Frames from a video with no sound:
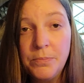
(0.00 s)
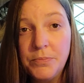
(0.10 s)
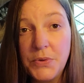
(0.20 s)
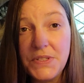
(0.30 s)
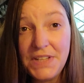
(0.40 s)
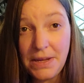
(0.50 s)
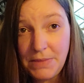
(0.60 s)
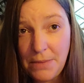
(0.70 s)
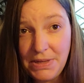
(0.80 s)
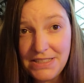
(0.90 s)
most of the time
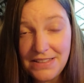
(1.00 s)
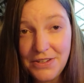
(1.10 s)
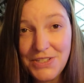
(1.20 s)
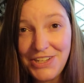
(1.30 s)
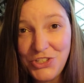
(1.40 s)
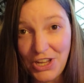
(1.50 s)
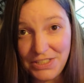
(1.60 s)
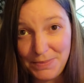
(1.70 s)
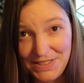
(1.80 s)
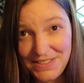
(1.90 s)
that means that there's
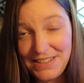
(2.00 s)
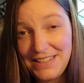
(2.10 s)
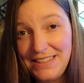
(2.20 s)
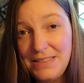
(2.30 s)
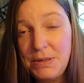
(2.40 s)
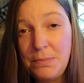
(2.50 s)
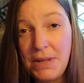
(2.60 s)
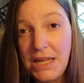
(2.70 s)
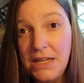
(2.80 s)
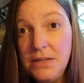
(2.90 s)
adjustments that need to be
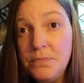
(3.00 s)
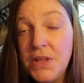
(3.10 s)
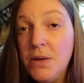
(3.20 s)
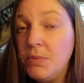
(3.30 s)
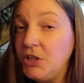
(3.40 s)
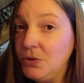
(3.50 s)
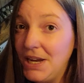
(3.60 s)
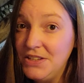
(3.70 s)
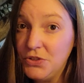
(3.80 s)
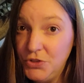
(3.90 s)
made, but you
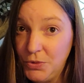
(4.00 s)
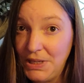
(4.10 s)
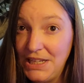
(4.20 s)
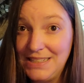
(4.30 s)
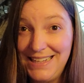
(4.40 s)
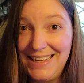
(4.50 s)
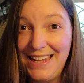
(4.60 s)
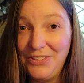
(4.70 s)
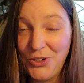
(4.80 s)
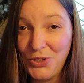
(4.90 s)
guys are doing it
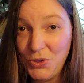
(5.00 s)
together.